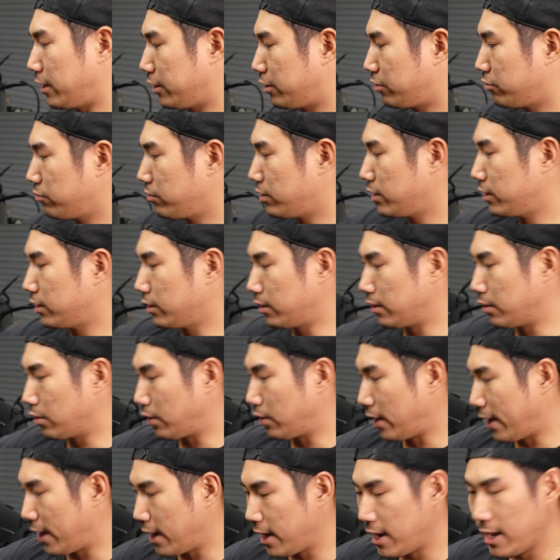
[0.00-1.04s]
I create a
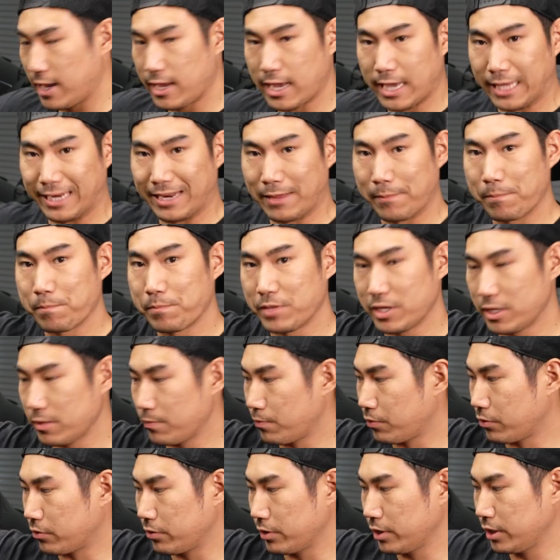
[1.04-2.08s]
A and a B
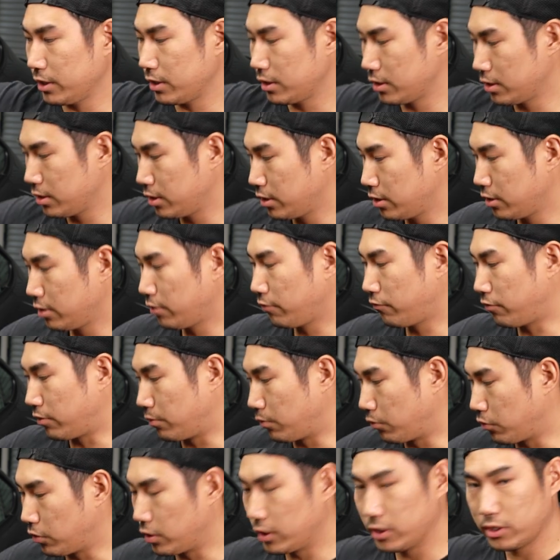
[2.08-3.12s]
point
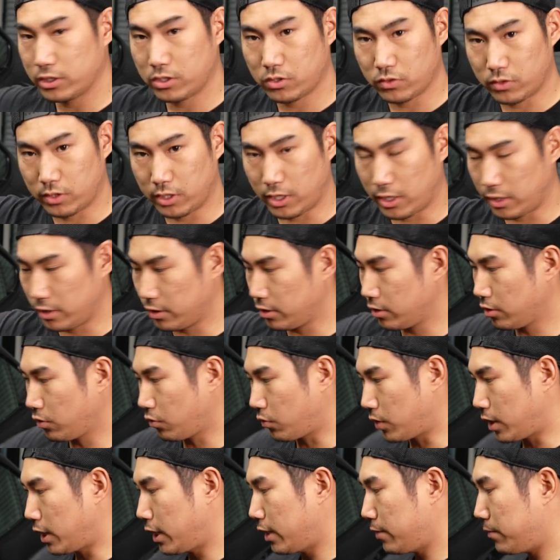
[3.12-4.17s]
from one to another.
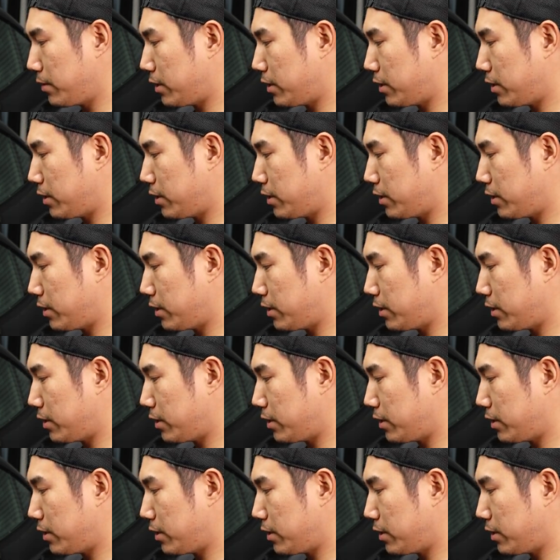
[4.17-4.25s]
Why?